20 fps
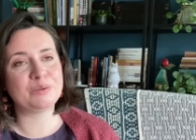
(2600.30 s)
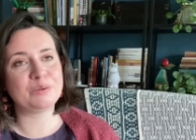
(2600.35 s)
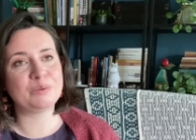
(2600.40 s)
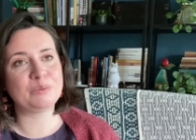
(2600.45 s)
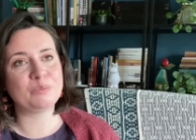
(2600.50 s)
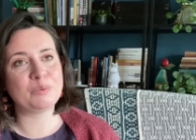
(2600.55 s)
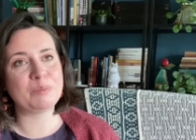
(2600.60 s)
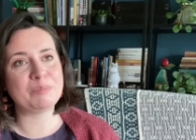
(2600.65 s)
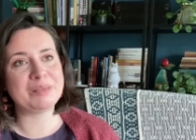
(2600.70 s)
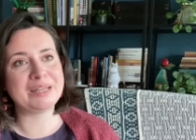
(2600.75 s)

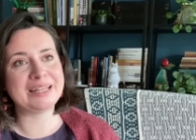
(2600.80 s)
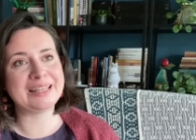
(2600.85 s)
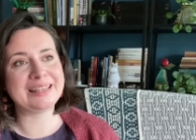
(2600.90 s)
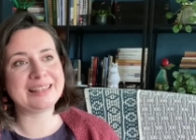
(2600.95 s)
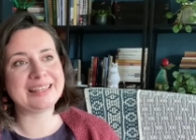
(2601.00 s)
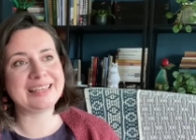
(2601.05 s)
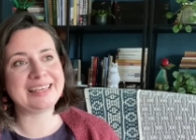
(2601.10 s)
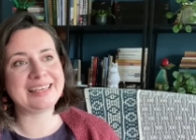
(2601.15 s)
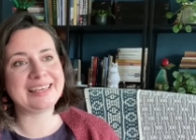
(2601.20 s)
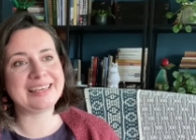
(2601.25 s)
women
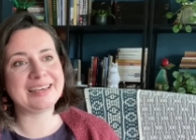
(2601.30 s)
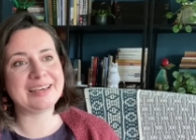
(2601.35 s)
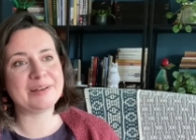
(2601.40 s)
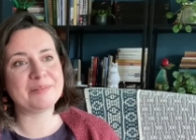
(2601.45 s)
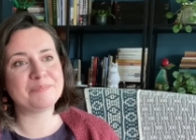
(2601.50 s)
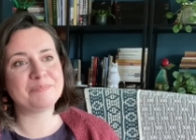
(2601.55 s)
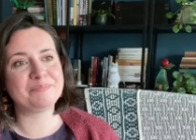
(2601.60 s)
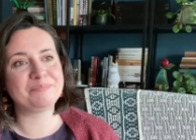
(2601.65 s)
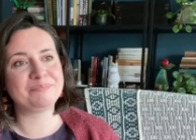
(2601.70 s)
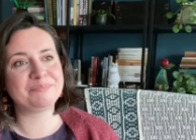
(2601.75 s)

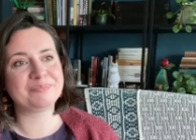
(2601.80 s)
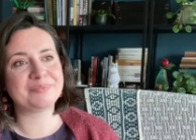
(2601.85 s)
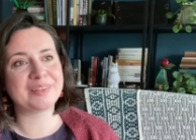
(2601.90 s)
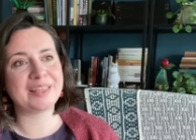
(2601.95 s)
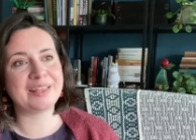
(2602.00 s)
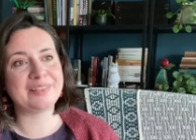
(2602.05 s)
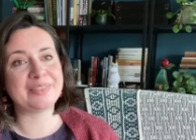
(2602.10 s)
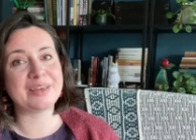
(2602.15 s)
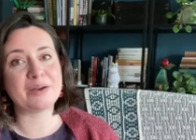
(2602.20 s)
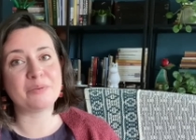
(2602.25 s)

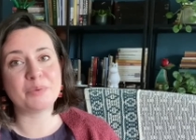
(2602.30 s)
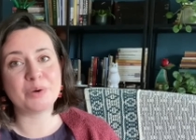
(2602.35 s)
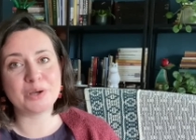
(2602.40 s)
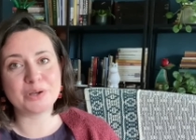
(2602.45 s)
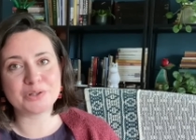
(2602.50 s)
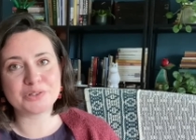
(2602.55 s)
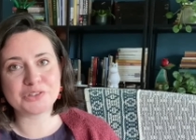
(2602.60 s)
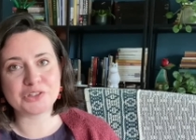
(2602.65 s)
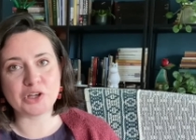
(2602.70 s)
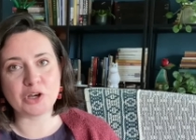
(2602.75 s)
at that
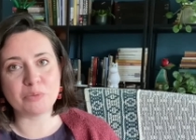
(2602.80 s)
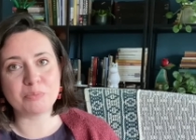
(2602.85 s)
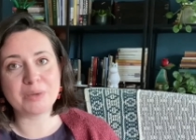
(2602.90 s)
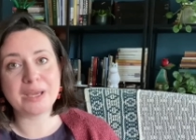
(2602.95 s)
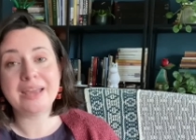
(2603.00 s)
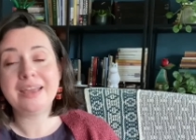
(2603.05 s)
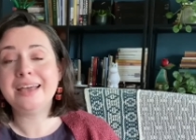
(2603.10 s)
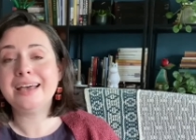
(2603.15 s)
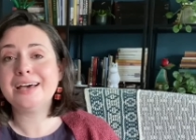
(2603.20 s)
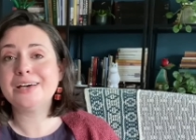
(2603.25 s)
workshop
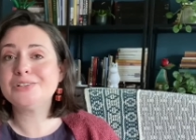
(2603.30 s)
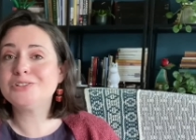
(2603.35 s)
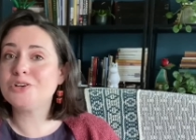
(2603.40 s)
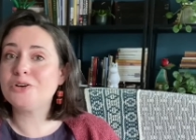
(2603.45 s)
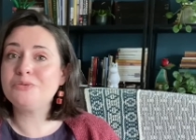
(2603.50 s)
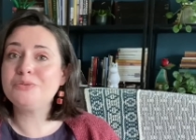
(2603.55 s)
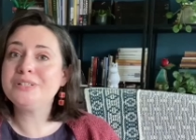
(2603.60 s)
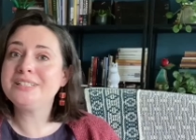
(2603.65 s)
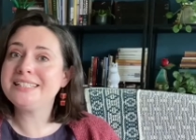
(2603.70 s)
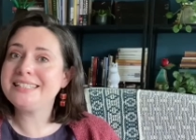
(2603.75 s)
has
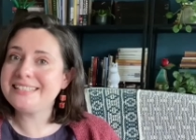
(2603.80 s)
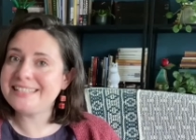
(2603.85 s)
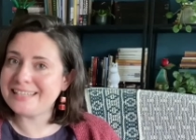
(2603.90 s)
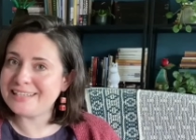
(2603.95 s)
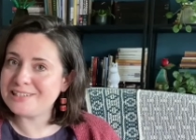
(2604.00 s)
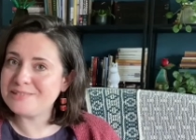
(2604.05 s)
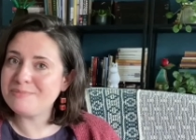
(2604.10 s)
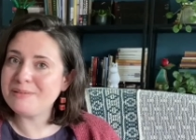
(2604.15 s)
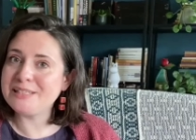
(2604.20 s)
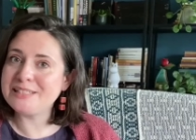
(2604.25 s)
offered to
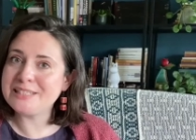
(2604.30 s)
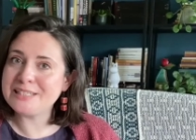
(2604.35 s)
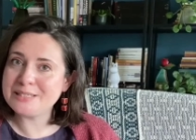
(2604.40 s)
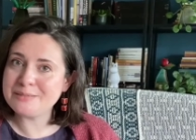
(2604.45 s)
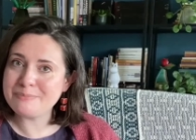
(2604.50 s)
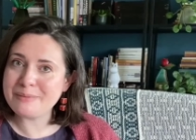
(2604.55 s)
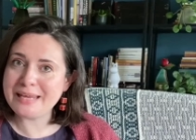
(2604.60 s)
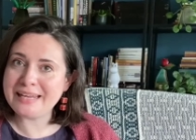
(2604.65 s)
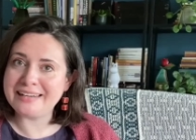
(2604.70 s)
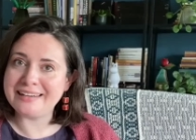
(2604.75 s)
teach me to
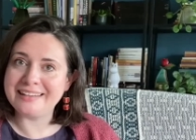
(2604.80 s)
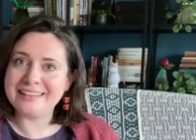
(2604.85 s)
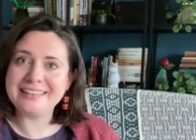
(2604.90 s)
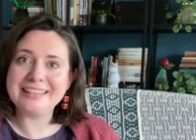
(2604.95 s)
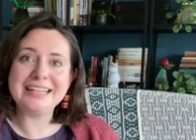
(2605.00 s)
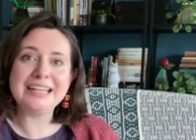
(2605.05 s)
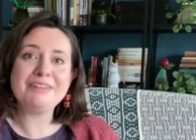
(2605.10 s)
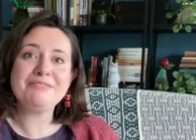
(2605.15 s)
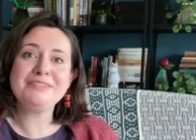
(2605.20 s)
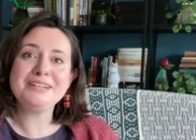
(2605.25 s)
spin. The
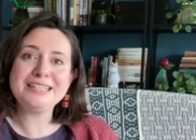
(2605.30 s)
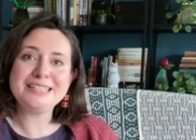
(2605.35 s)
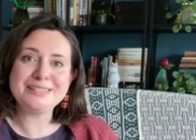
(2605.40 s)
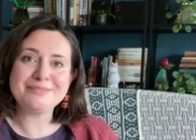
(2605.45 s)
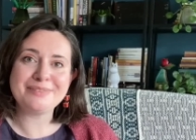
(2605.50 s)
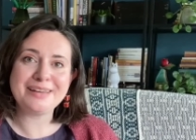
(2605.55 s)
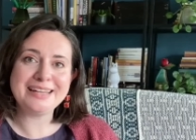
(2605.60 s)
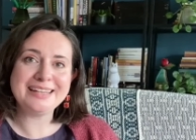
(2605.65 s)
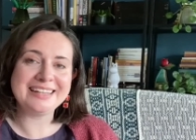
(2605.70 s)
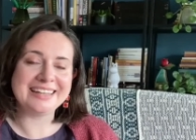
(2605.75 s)
lovely
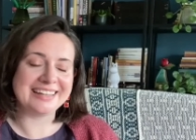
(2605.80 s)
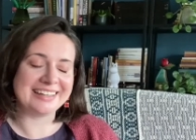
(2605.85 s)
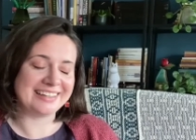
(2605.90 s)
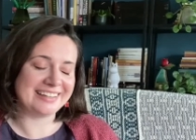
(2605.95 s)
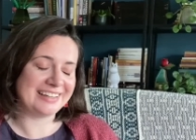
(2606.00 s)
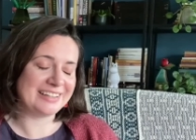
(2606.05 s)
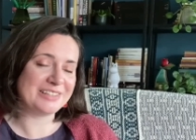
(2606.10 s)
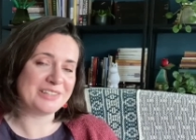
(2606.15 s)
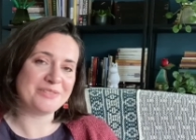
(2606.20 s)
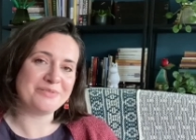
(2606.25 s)
Svenja
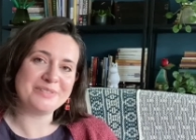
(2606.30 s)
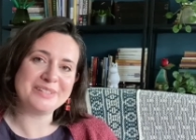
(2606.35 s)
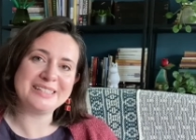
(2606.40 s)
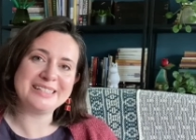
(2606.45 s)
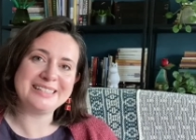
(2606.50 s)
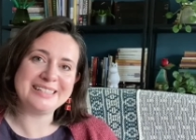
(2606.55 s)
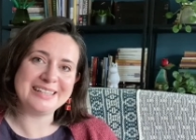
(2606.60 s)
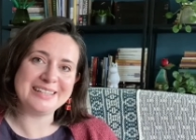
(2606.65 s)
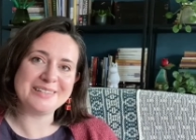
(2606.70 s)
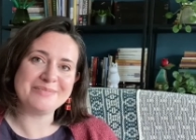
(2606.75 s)
has offered to
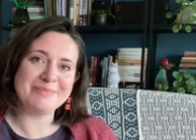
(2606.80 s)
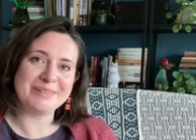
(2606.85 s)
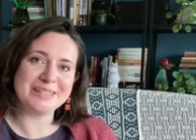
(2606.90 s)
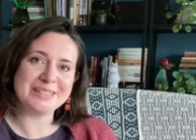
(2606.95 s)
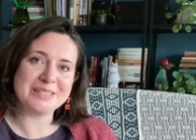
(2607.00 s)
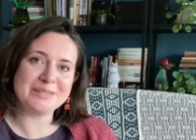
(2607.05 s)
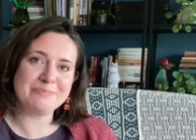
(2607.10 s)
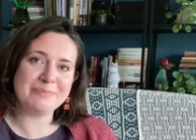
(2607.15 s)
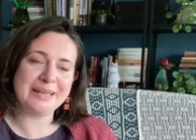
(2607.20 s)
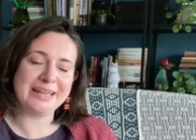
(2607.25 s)
teach me to
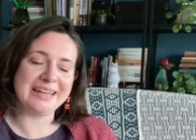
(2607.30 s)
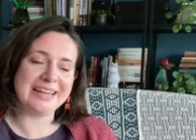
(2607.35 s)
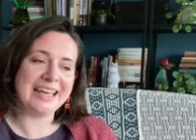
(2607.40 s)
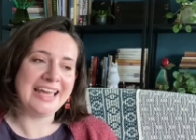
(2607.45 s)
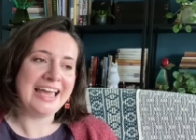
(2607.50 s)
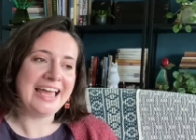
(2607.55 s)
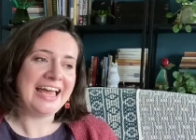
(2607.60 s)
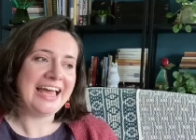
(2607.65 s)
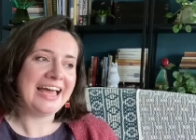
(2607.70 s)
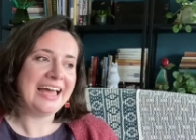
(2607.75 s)
spin,
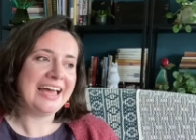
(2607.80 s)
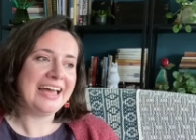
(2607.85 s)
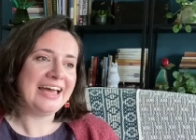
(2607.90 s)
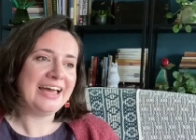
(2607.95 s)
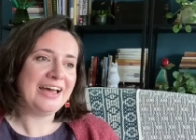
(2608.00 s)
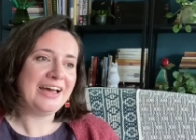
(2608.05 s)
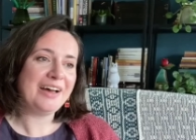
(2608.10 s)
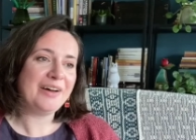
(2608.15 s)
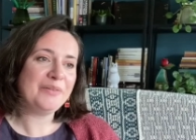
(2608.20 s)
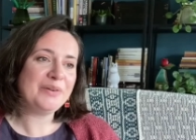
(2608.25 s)

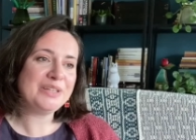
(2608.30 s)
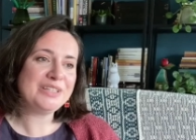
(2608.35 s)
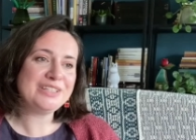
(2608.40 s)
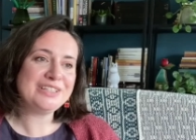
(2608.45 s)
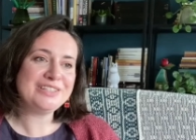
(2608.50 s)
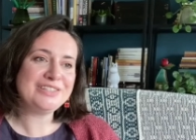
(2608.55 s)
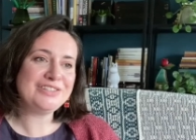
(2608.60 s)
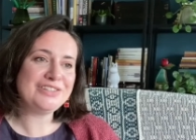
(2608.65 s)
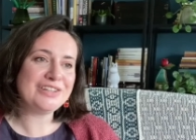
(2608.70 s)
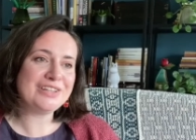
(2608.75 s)
which
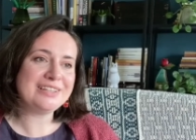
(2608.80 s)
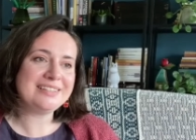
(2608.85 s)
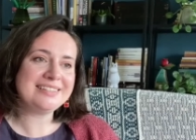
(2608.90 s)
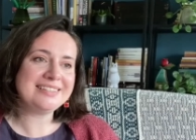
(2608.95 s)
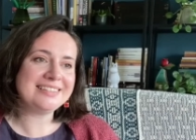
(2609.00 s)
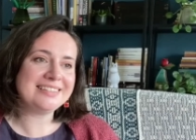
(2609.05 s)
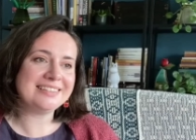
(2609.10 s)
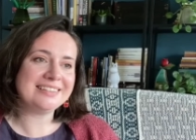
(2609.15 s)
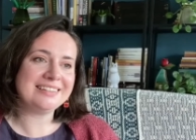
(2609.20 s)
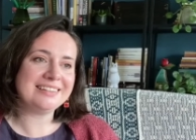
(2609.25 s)
is
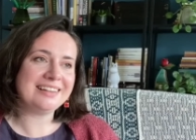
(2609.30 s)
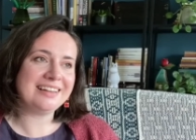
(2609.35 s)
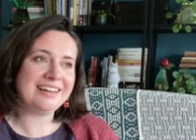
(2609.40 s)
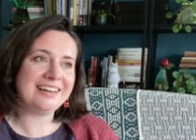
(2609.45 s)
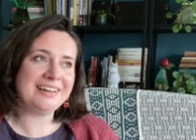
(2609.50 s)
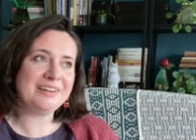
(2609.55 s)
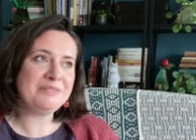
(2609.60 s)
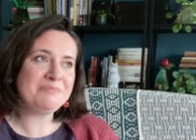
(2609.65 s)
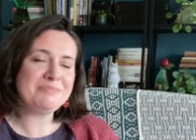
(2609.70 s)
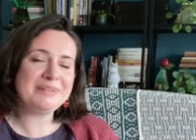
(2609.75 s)
just
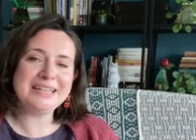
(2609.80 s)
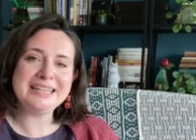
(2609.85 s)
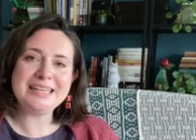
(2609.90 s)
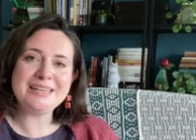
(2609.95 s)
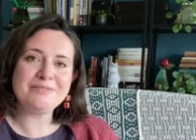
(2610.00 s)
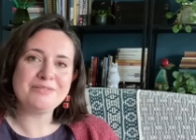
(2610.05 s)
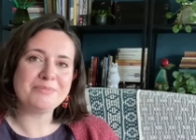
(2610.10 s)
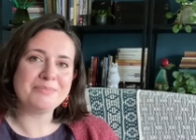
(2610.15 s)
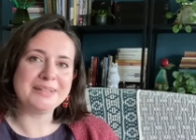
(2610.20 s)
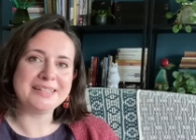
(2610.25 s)

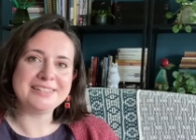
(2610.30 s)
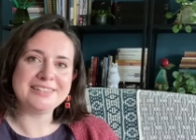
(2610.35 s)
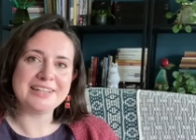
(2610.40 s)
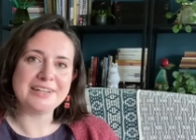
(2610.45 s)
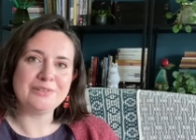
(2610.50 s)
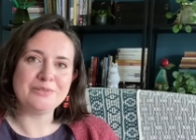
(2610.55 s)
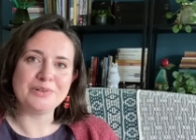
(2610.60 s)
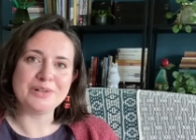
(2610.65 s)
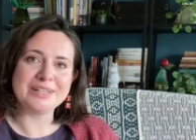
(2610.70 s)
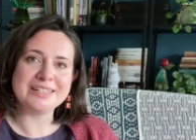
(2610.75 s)
unbelievably
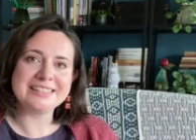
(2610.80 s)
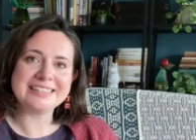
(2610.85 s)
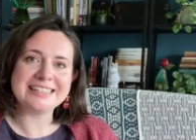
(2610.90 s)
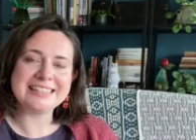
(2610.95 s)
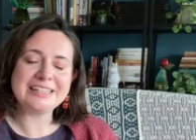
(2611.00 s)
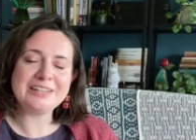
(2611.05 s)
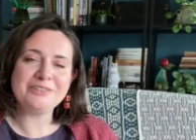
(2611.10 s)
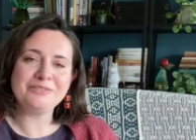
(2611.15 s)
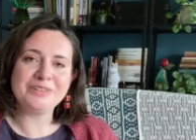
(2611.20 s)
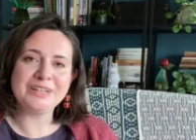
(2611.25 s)
generous. I
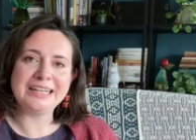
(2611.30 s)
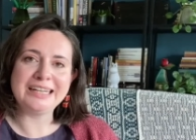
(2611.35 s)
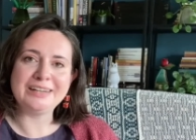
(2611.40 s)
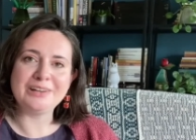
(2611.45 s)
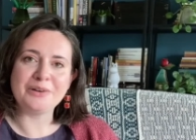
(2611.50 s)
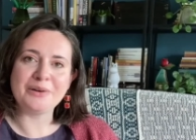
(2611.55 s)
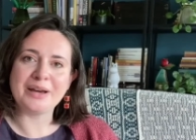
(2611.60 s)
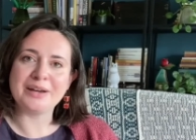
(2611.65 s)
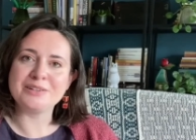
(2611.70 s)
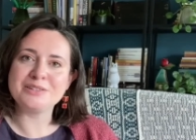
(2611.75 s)
didn't really
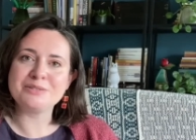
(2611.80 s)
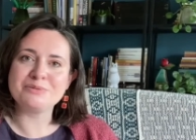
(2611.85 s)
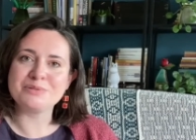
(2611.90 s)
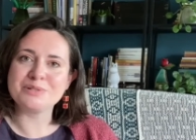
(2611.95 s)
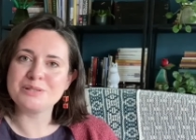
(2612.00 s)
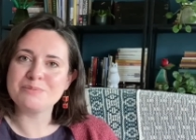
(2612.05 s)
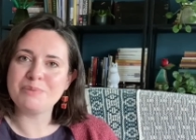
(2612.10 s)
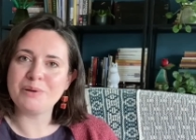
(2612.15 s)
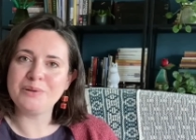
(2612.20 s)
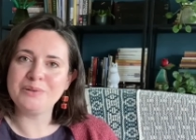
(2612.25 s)
know how to
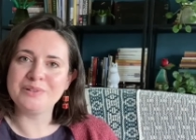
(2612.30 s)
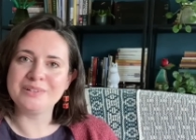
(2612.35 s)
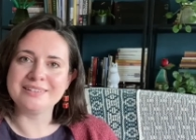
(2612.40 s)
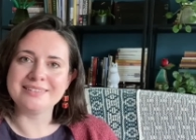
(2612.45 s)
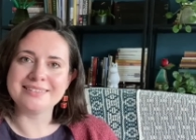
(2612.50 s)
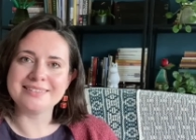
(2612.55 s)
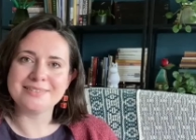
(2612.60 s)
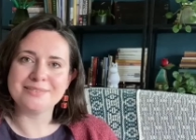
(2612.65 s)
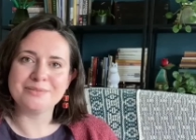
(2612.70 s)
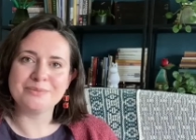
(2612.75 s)

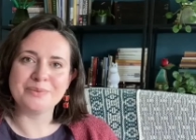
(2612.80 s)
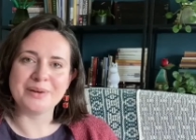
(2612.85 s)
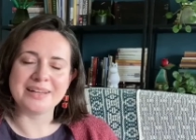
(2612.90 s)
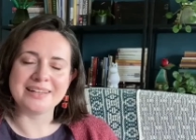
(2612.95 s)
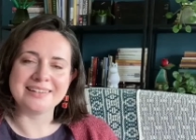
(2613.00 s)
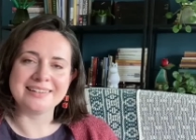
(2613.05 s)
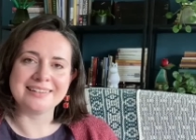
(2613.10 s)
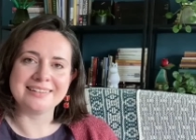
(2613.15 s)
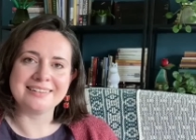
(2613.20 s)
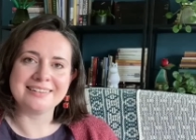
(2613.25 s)
respond
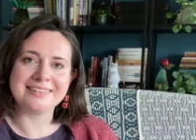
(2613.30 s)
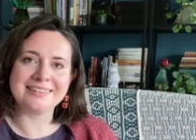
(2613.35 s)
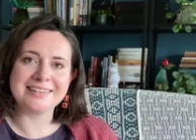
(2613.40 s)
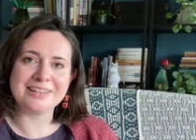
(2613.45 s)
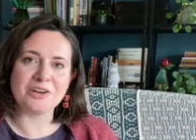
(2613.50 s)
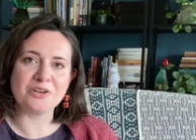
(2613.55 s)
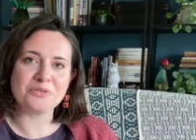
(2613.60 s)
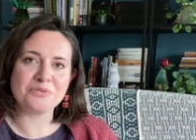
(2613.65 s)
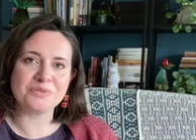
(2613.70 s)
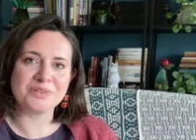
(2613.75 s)
when the
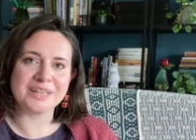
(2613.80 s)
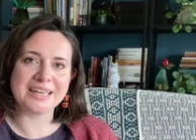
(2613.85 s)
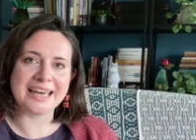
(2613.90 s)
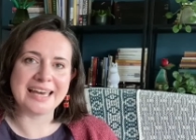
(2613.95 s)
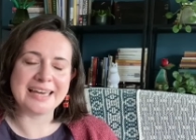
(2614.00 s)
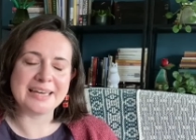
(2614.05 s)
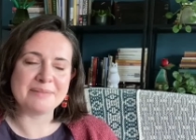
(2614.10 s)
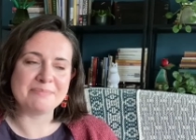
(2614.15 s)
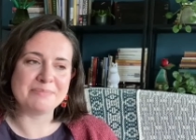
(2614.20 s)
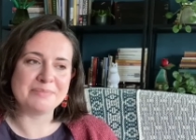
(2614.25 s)
offer
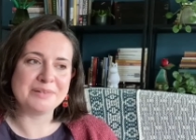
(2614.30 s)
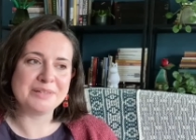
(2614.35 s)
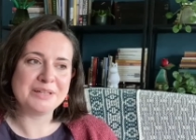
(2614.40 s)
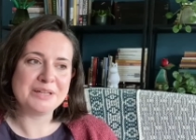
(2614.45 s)
came,